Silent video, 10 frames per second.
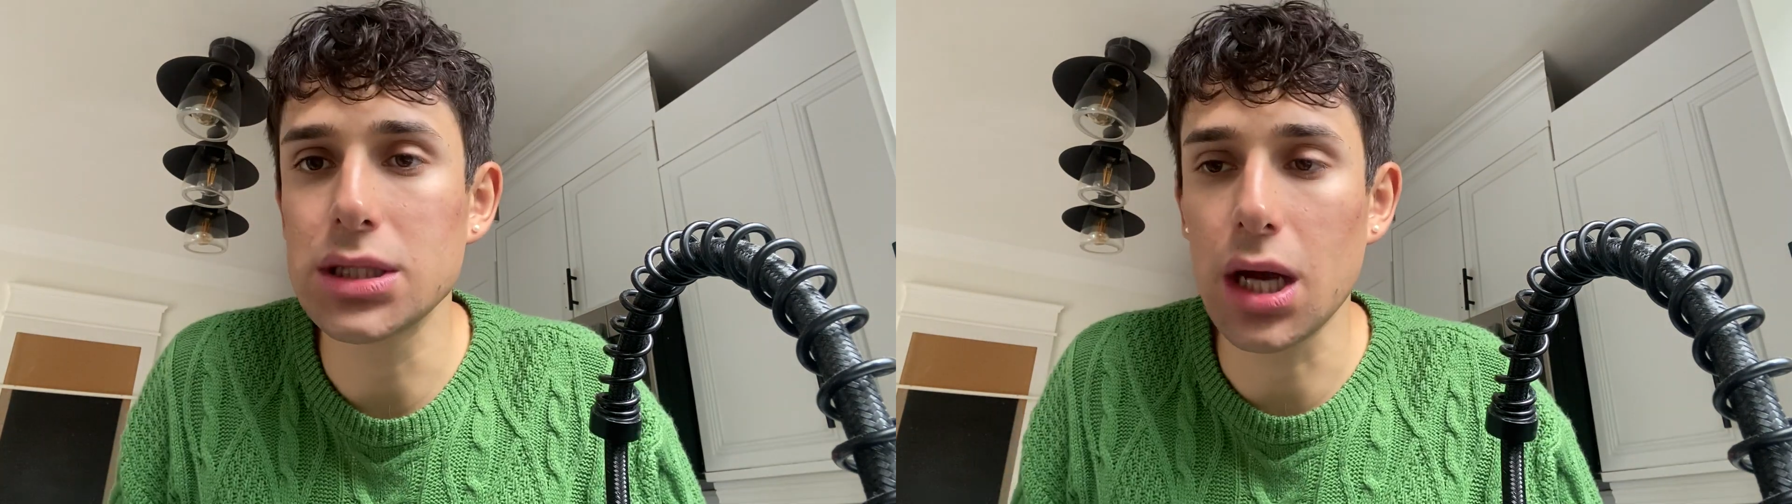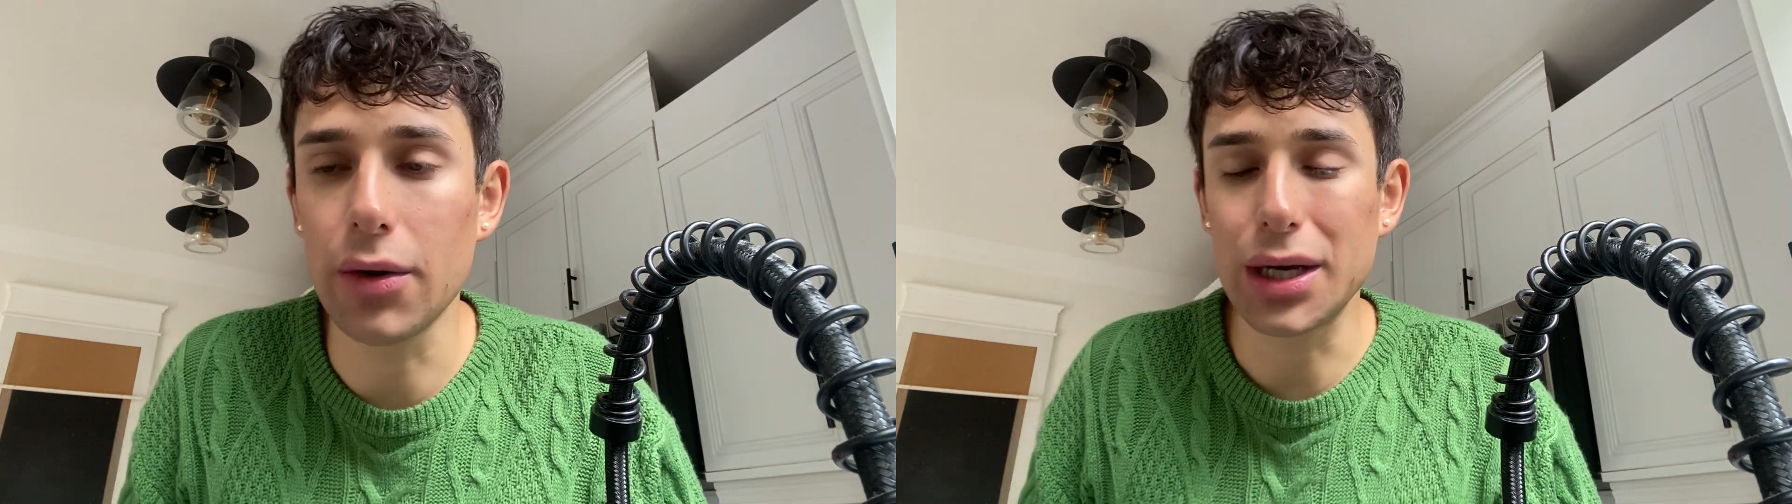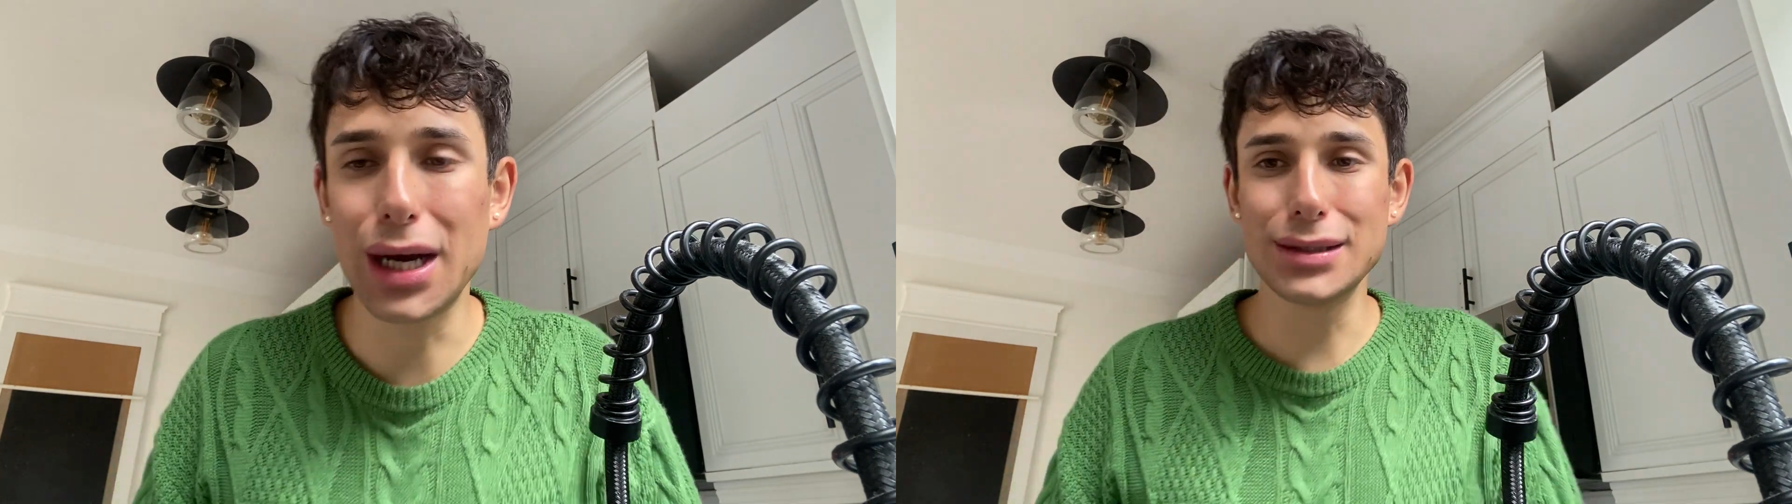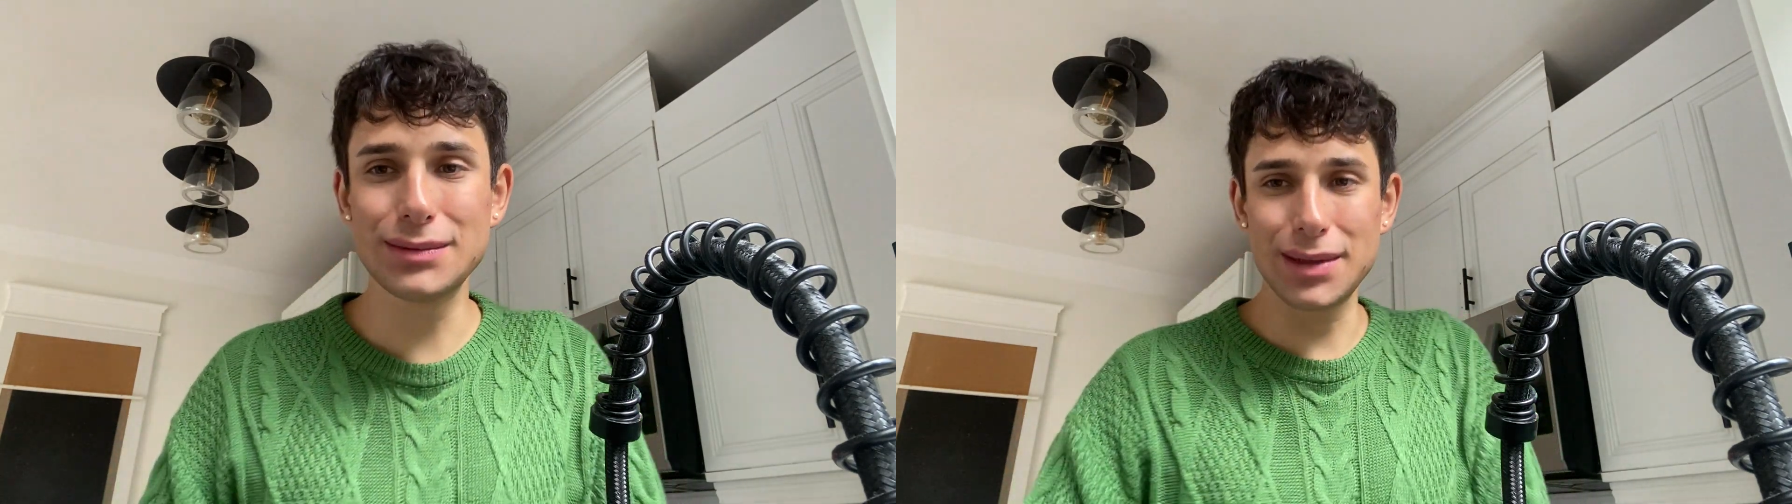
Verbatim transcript: see how it goes,